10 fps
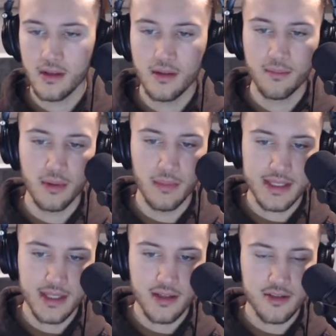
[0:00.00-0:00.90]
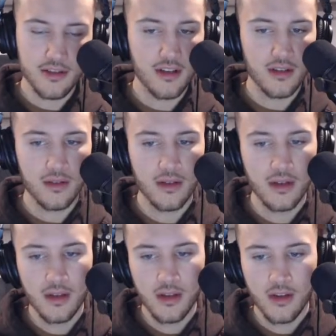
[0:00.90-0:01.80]
Put my signature in.
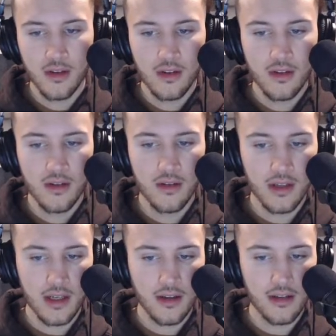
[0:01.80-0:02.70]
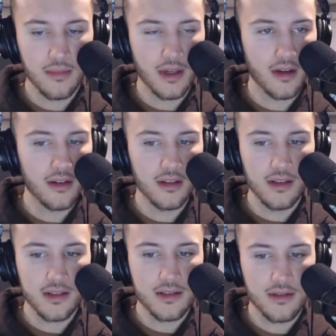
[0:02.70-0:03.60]
Look how good my girl
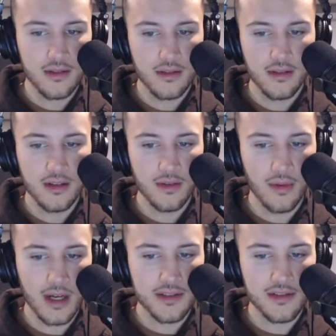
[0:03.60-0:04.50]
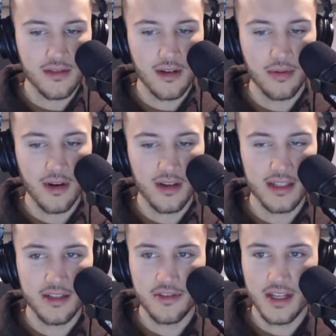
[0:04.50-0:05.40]
looks in Washington Square Park in
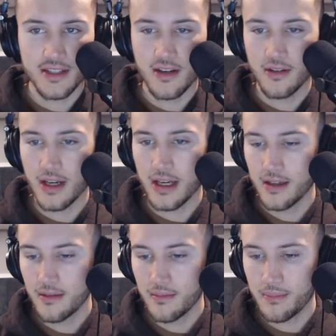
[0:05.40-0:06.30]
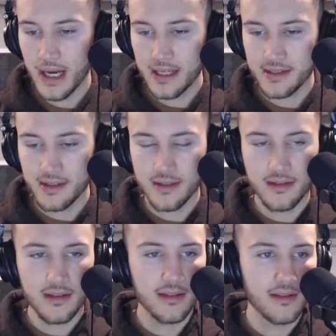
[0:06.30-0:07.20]
that dress. Okay, back to
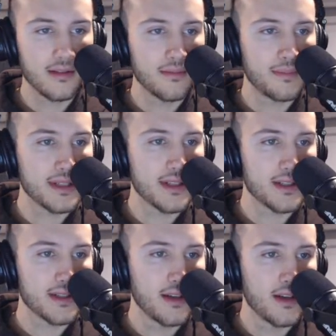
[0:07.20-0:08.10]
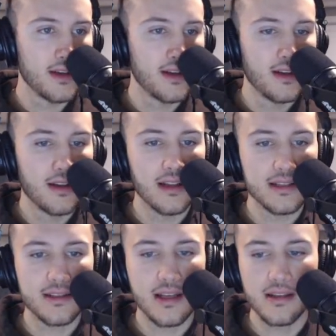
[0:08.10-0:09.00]
business. Let's
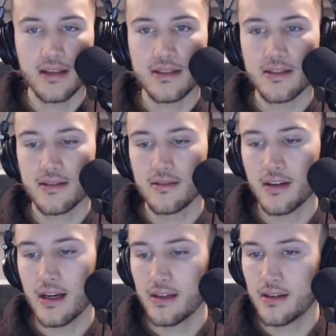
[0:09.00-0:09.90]
send this, right?